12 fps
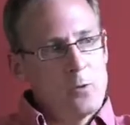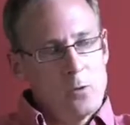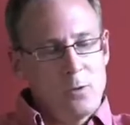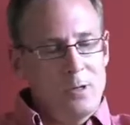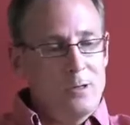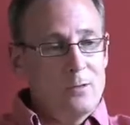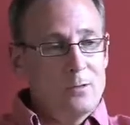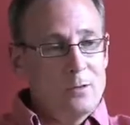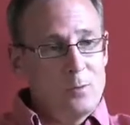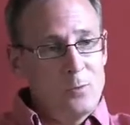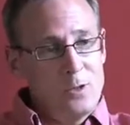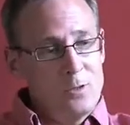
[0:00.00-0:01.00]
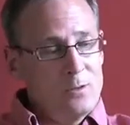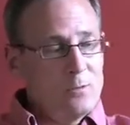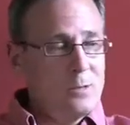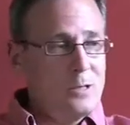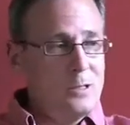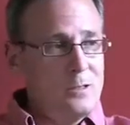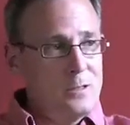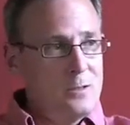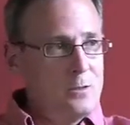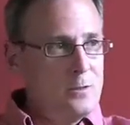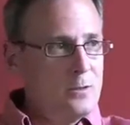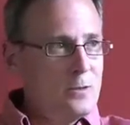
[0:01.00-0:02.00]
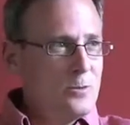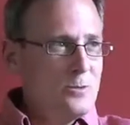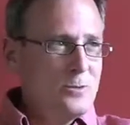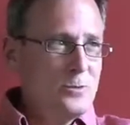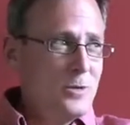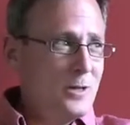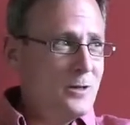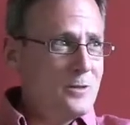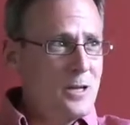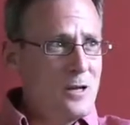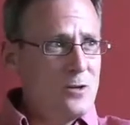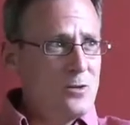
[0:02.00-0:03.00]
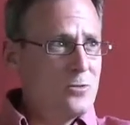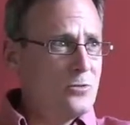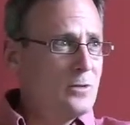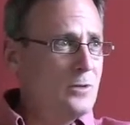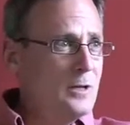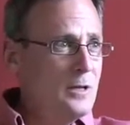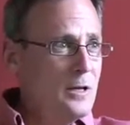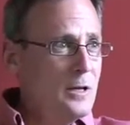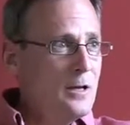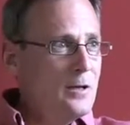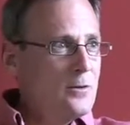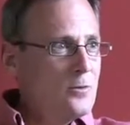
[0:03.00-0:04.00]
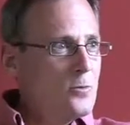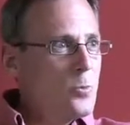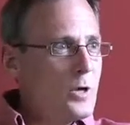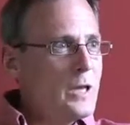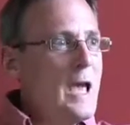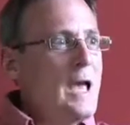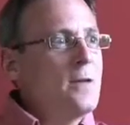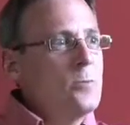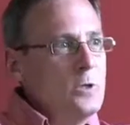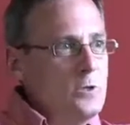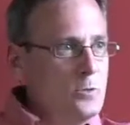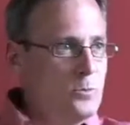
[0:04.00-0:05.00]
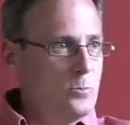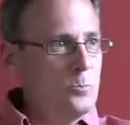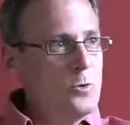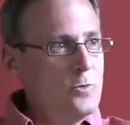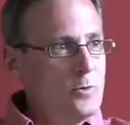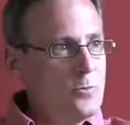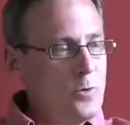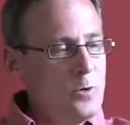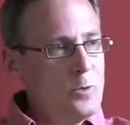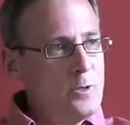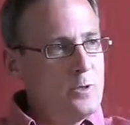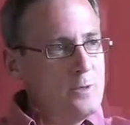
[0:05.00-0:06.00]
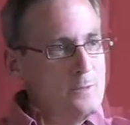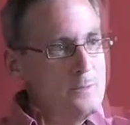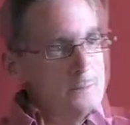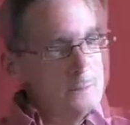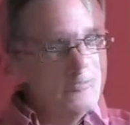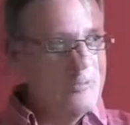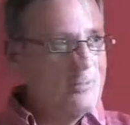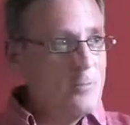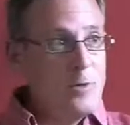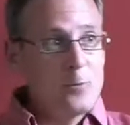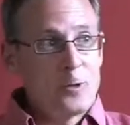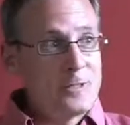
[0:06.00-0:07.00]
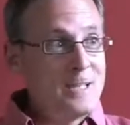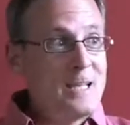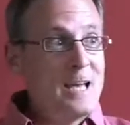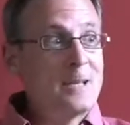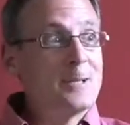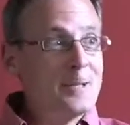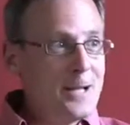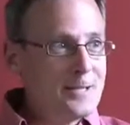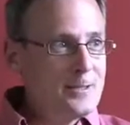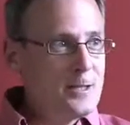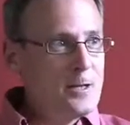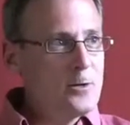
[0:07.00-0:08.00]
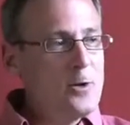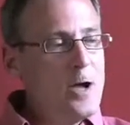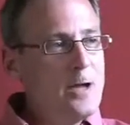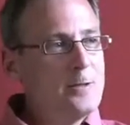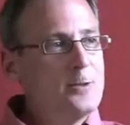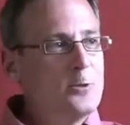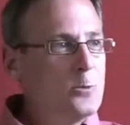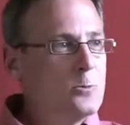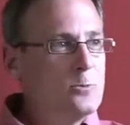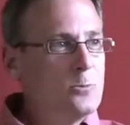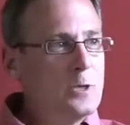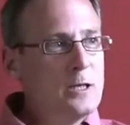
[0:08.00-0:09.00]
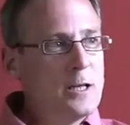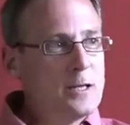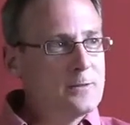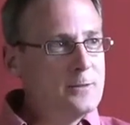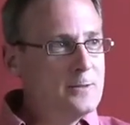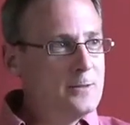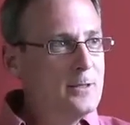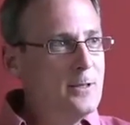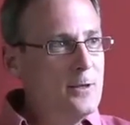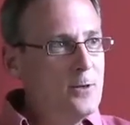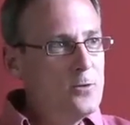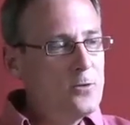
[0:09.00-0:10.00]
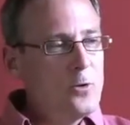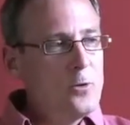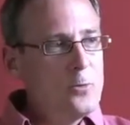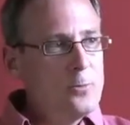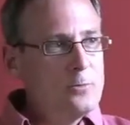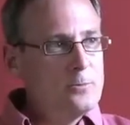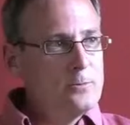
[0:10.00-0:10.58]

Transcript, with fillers: going, hey, look at me, look what I did. You know, who the hell cares? It's what can we do moving forward. I've worked at getting elected. I don't know how you do re-elected. So